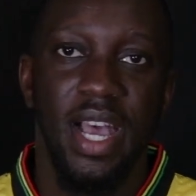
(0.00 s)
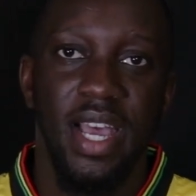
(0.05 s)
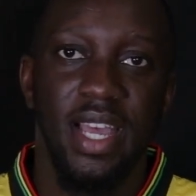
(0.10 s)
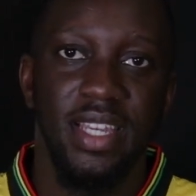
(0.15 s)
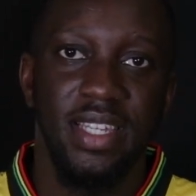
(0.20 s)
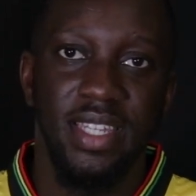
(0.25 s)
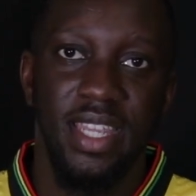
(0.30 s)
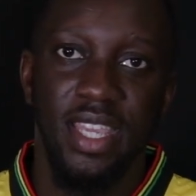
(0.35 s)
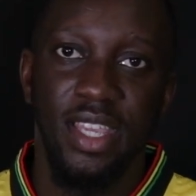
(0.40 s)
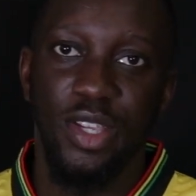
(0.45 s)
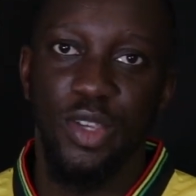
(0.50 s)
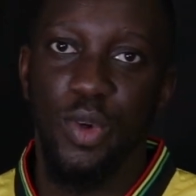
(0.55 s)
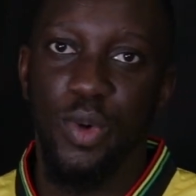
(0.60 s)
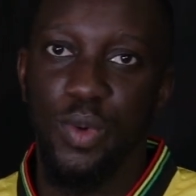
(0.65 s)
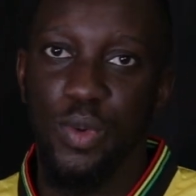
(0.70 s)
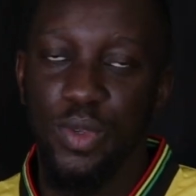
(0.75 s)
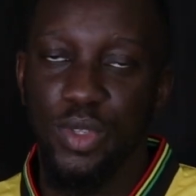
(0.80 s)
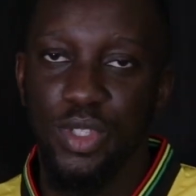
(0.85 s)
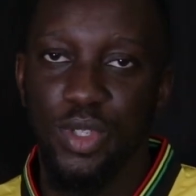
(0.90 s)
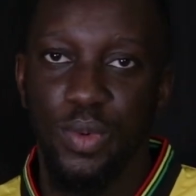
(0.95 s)
They
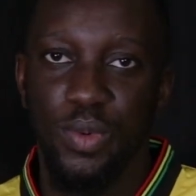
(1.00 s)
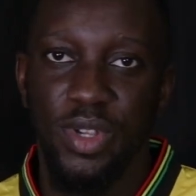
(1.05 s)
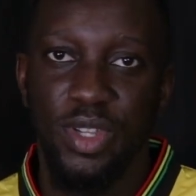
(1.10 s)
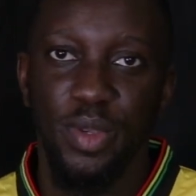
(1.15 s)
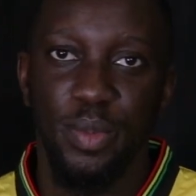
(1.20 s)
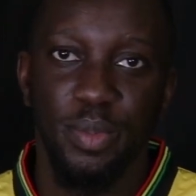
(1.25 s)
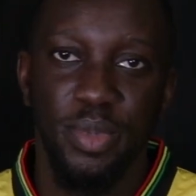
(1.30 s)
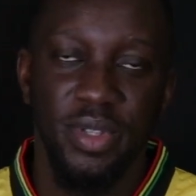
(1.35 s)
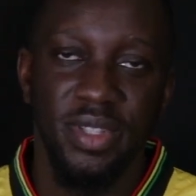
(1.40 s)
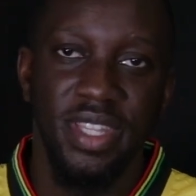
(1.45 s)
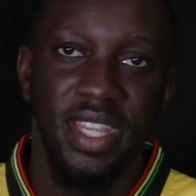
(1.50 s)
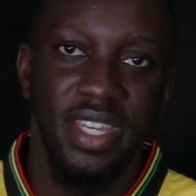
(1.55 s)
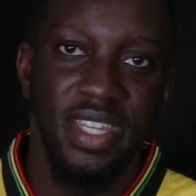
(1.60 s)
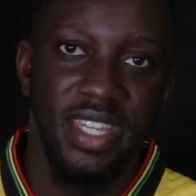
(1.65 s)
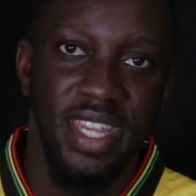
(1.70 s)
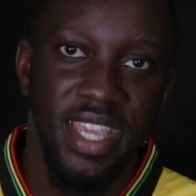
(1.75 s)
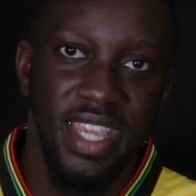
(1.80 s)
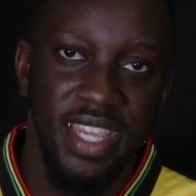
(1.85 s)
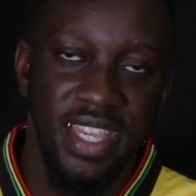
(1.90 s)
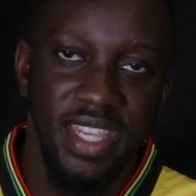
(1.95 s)
go. So when you put the
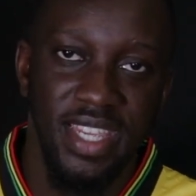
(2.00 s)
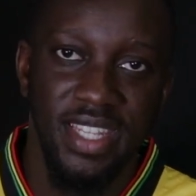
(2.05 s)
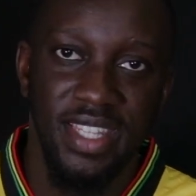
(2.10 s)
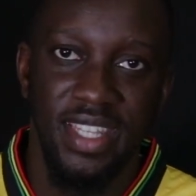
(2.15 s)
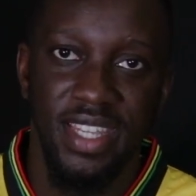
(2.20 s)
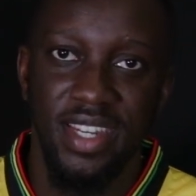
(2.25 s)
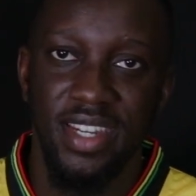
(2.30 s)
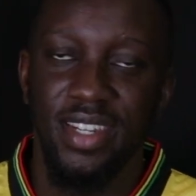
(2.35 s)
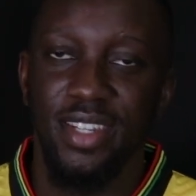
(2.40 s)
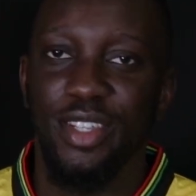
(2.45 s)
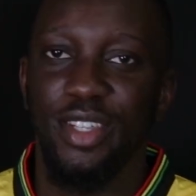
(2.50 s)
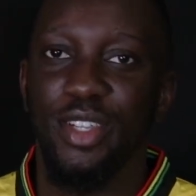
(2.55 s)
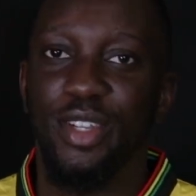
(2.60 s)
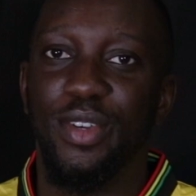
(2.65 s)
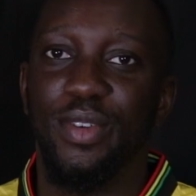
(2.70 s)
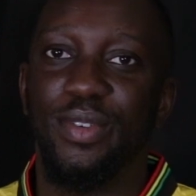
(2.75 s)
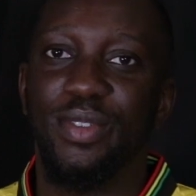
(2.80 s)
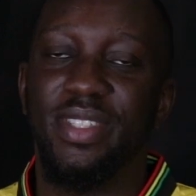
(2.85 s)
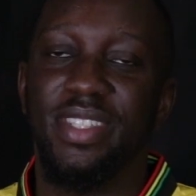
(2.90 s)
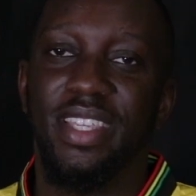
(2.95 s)
day there, you
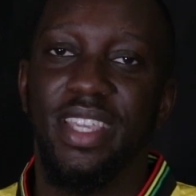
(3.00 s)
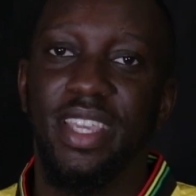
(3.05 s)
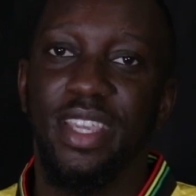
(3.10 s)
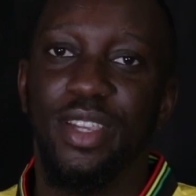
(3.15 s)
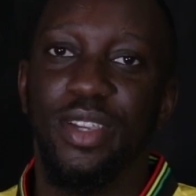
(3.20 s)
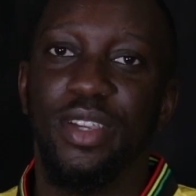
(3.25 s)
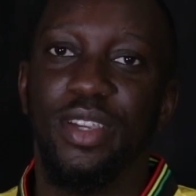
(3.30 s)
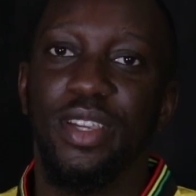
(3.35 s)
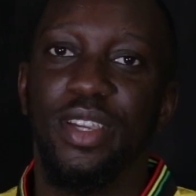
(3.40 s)
don't say